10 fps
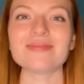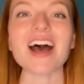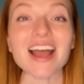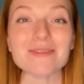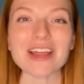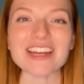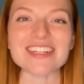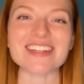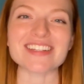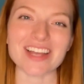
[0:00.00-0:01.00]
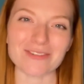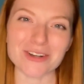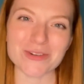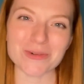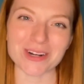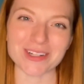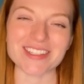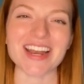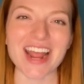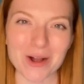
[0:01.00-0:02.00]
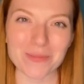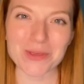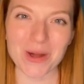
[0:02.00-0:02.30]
I'm ready to discover new worlds, and I hope you are